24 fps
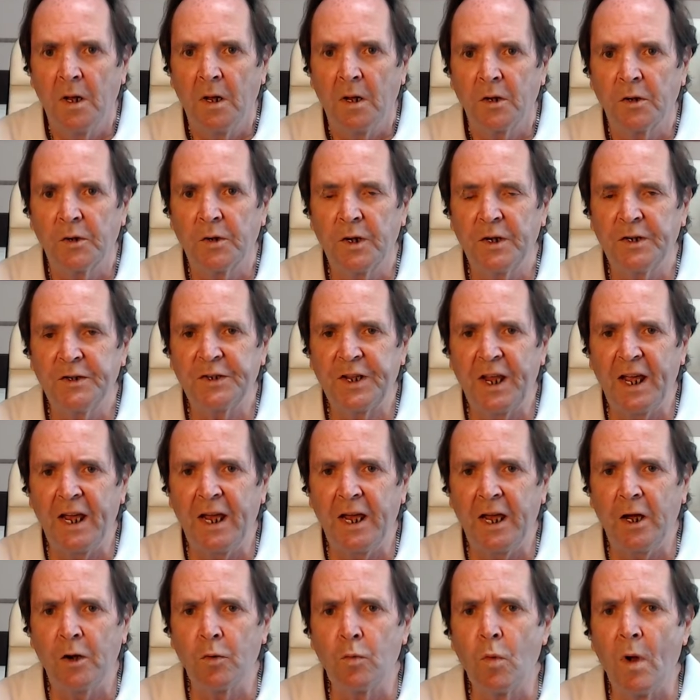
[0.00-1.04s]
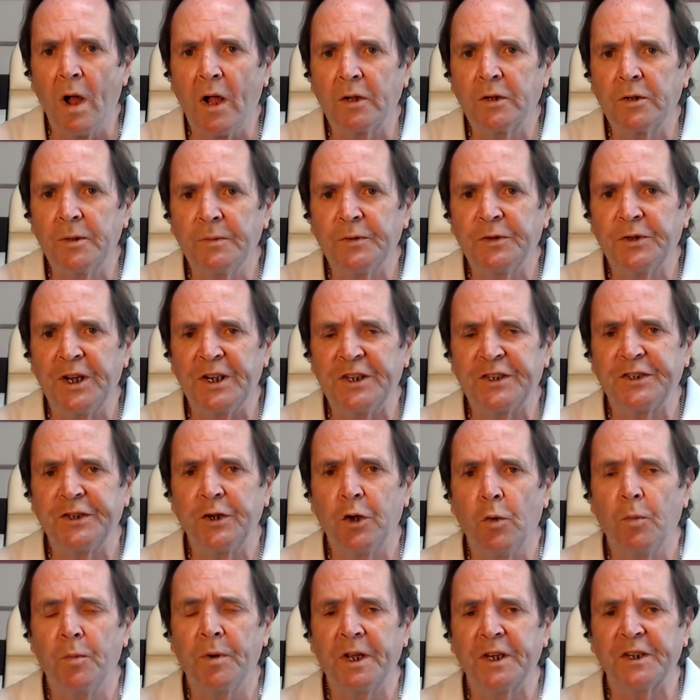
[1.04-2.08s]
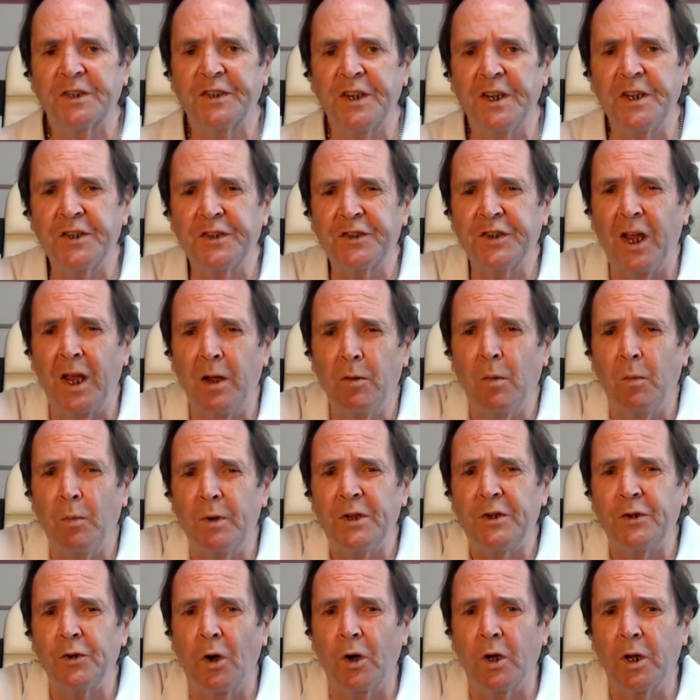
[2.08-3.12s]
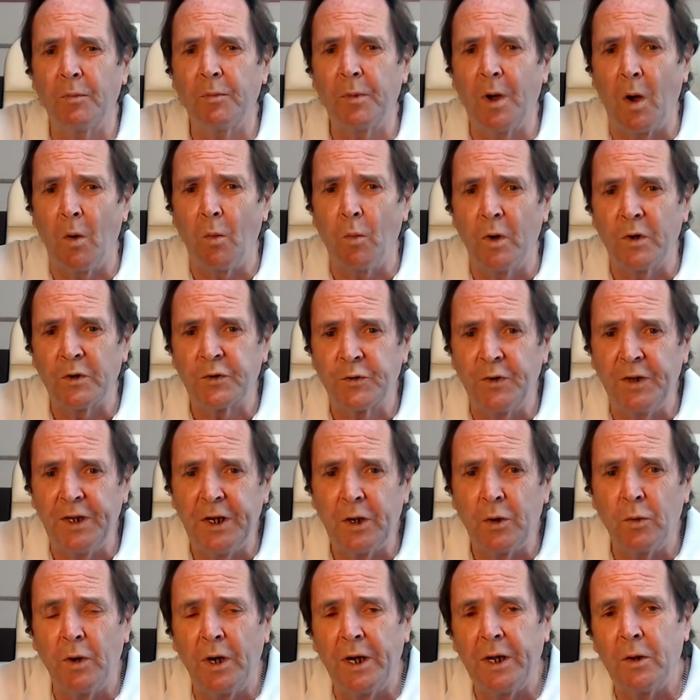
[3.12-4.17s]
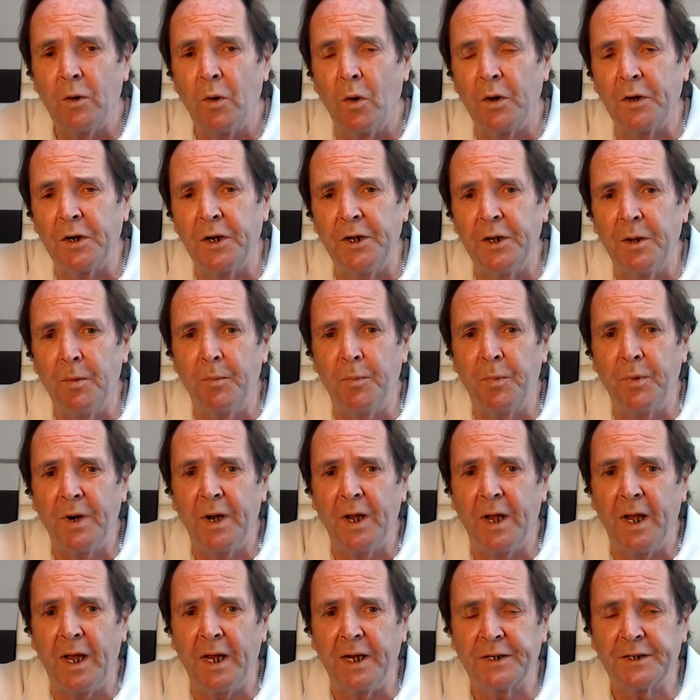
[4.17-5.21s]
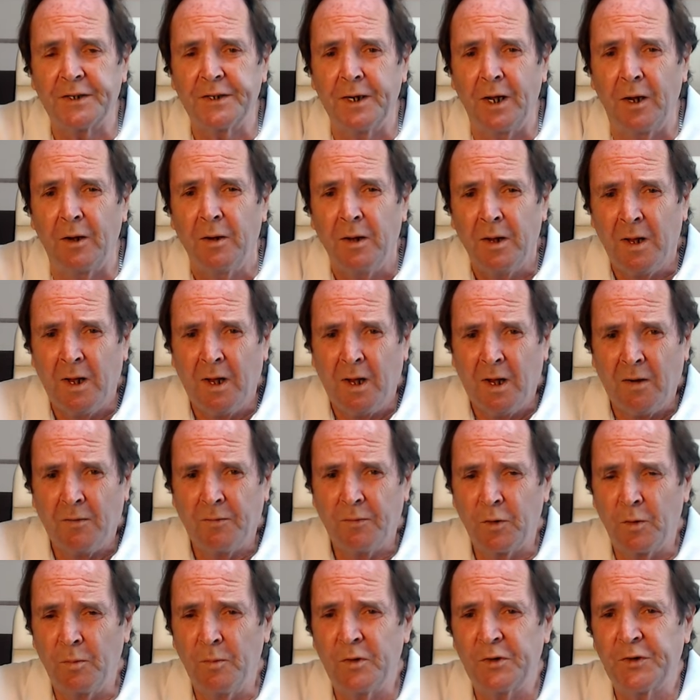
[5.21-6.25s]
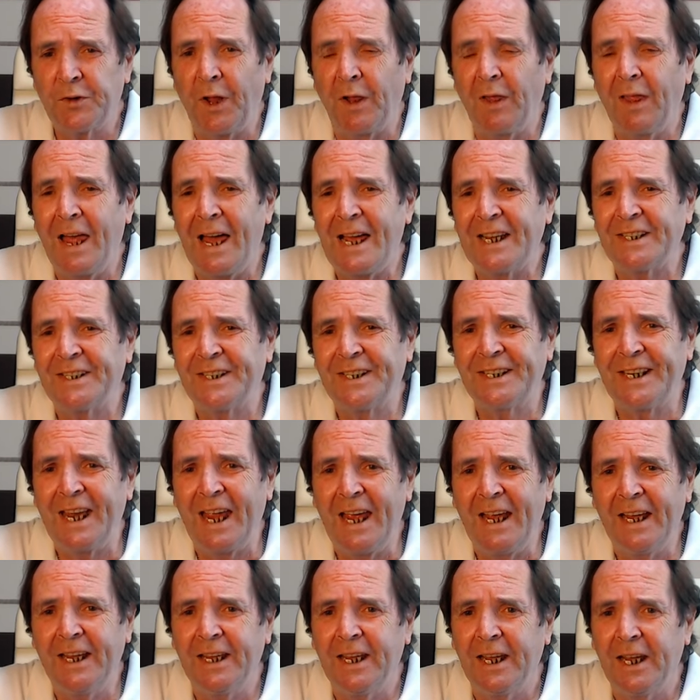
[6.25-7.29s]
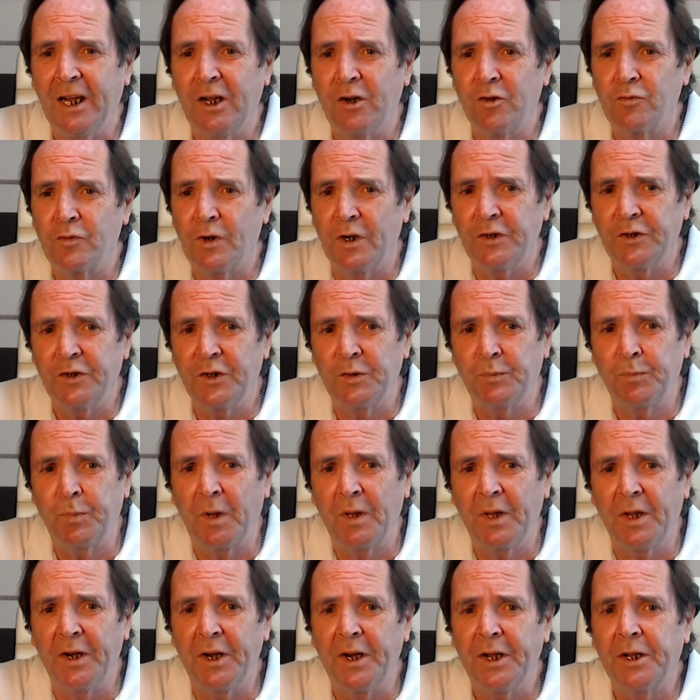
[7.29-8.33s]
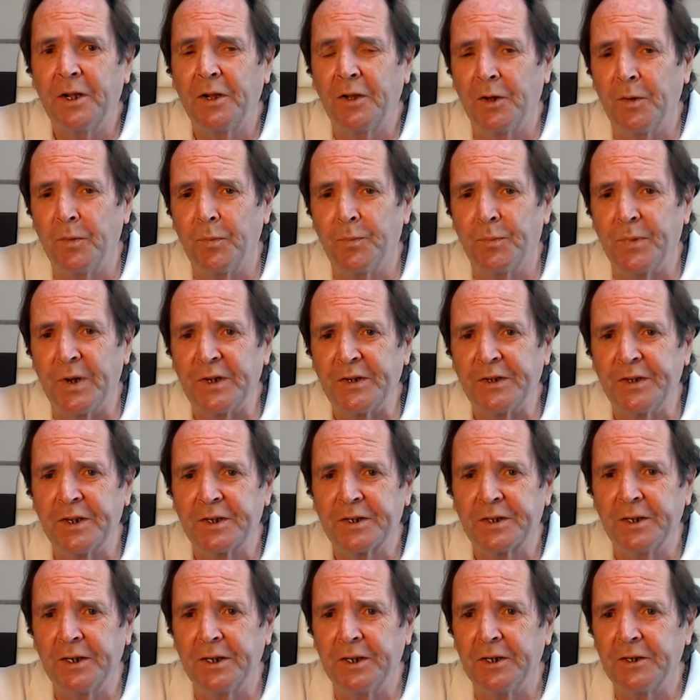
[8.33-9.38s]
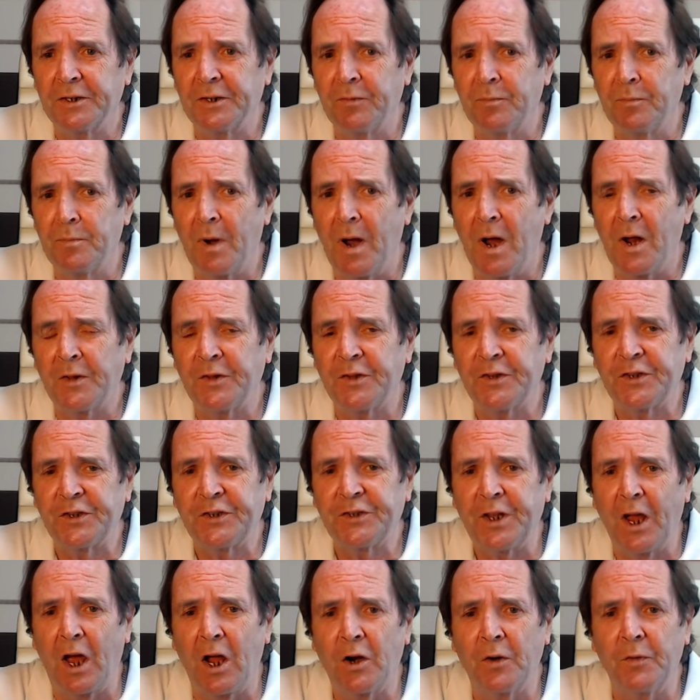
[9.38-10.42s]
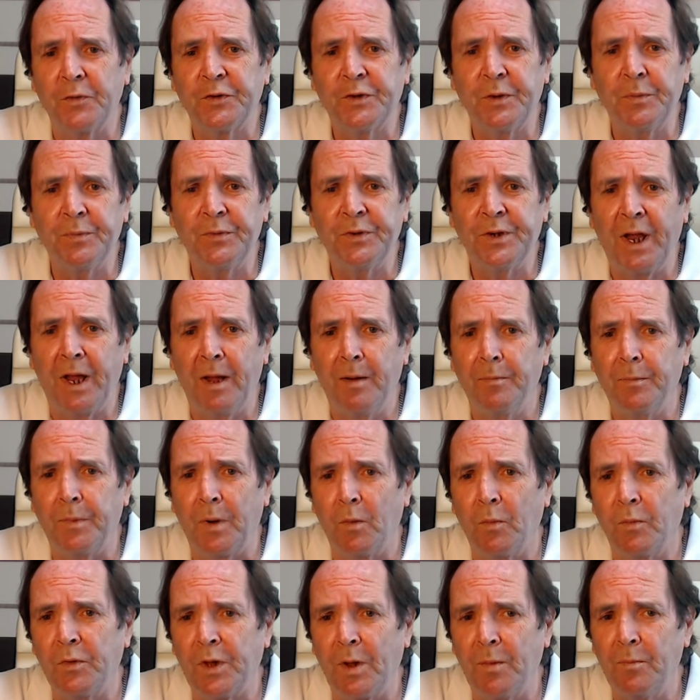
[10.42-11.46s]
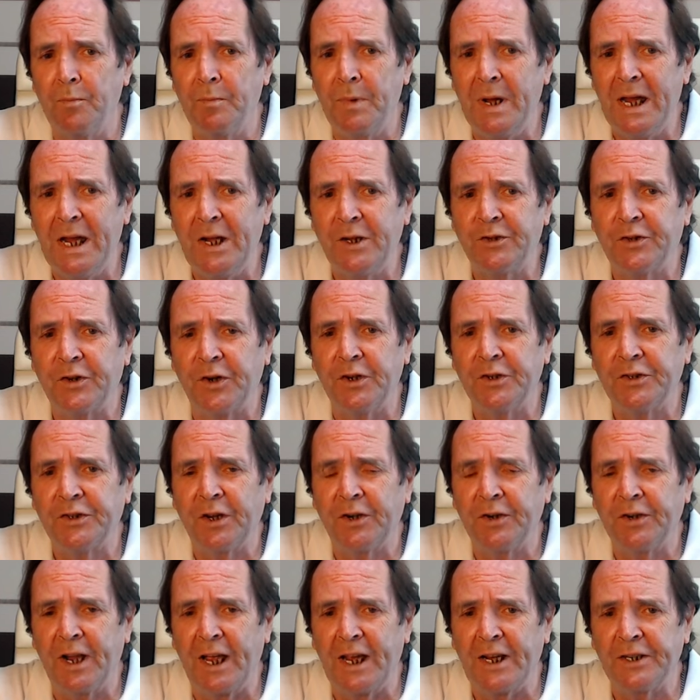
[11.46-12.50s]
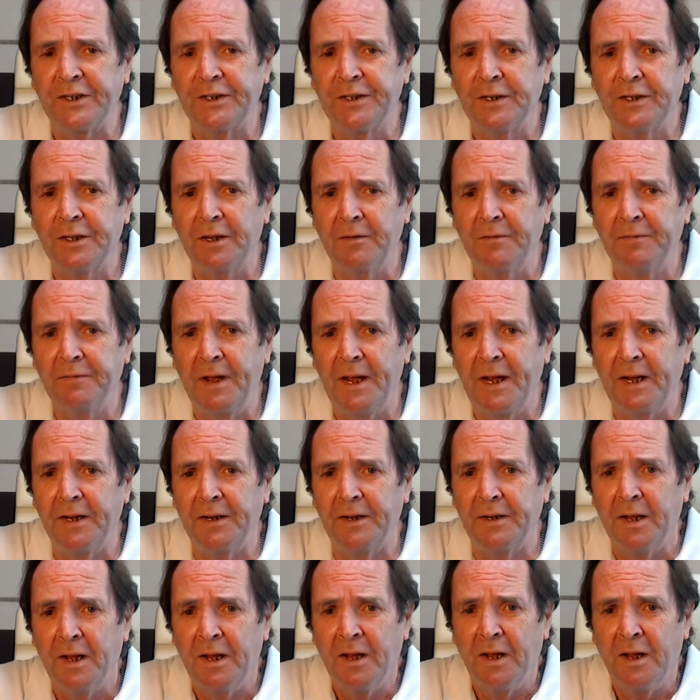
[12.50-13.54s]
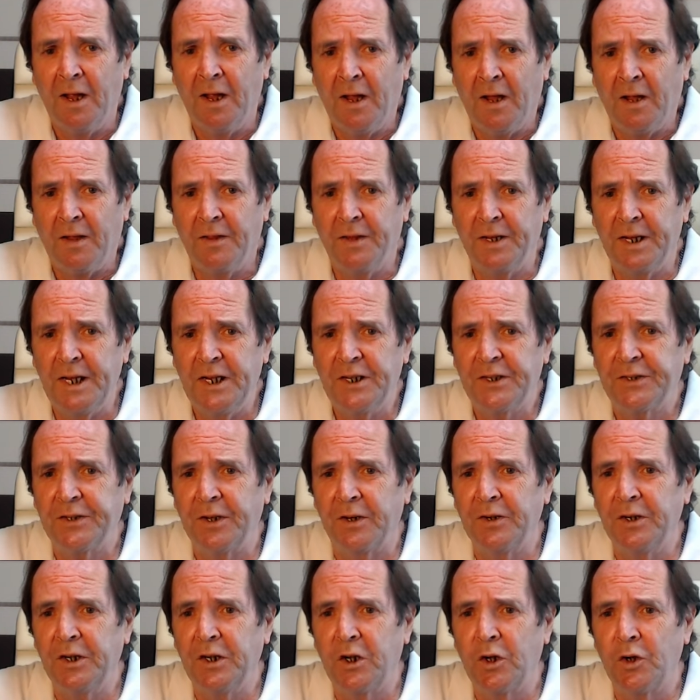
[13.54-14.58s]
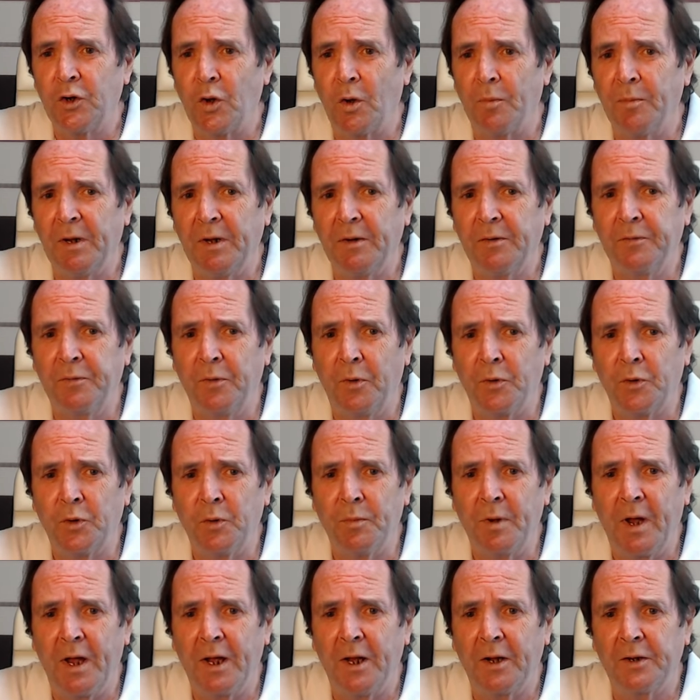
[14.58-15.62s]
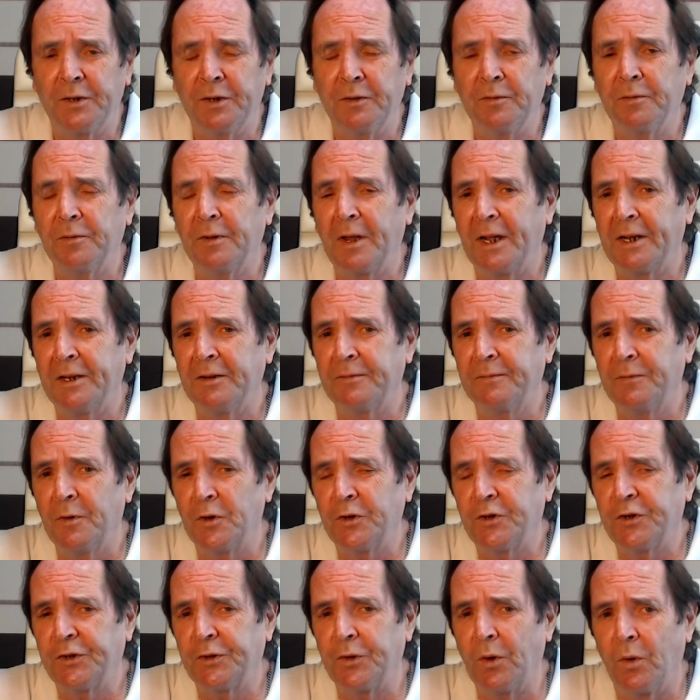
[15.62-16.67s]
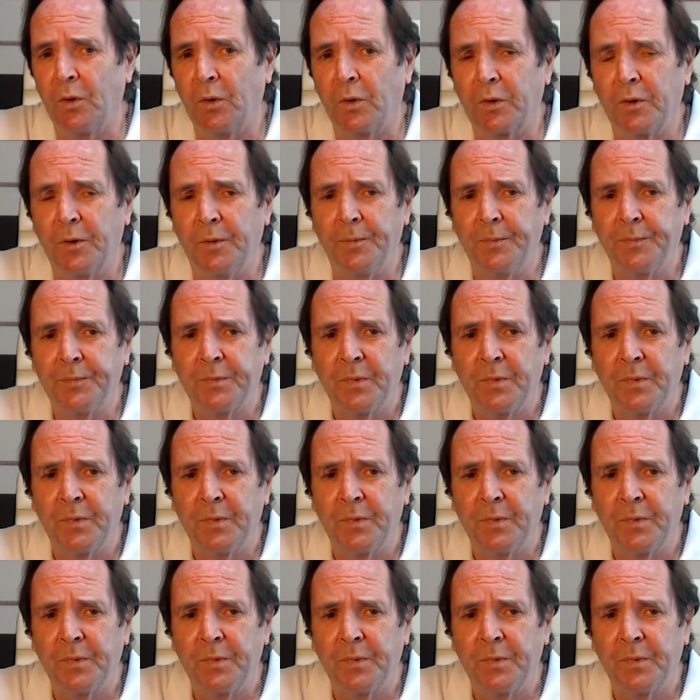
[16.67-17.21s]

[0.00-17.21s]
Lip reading: Good day and welcome to SEO BRICS Insight, where we talk about what's really going on in the BRICS. Now, for almost the last decade, Russia's political and business leaders have marked the start of September with a major international event, the Eastern Economic Forum held in Vladivostok.